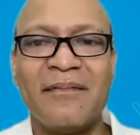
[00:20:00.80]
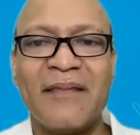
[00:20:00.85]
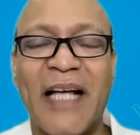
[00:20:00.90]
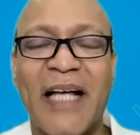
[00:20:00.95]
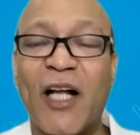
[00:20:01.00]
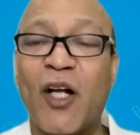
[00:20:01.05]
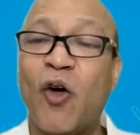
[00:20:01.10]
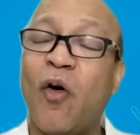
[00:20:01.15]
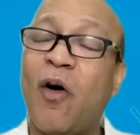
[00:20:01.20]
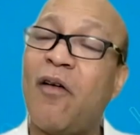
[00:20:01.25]

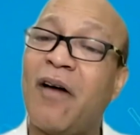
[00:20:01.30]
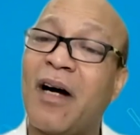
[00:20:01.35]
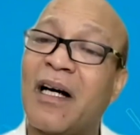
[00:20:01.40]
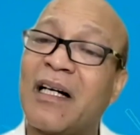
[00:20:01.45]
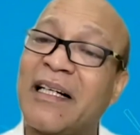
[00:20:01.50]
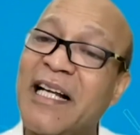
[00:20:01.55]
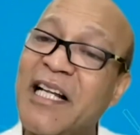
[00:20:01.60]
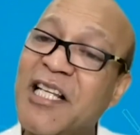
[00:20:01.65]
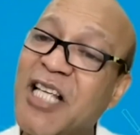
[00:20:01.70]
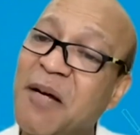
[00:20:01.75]
An
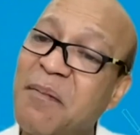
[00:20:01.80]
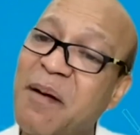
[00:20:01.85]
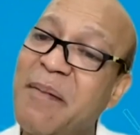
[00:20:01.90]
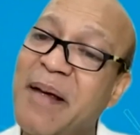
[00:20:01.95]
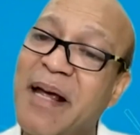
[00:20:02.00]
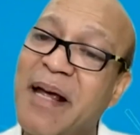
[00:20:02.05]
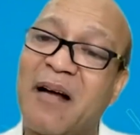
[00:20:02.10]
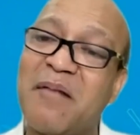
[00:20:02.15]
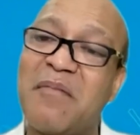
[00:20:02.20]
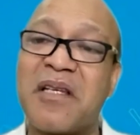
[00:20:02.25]
overworked teacher may
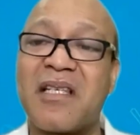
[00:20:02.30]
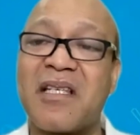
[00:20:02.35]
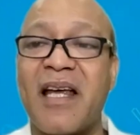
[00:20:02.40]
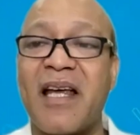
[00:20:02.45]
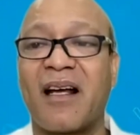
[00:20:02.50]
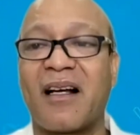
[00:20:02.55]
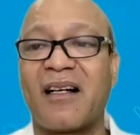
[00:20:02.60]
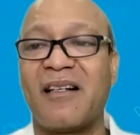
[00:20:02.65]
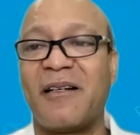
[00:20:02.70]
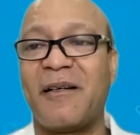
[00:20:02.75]
make a
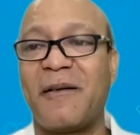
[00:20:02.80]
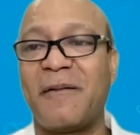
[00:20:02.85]
mistake.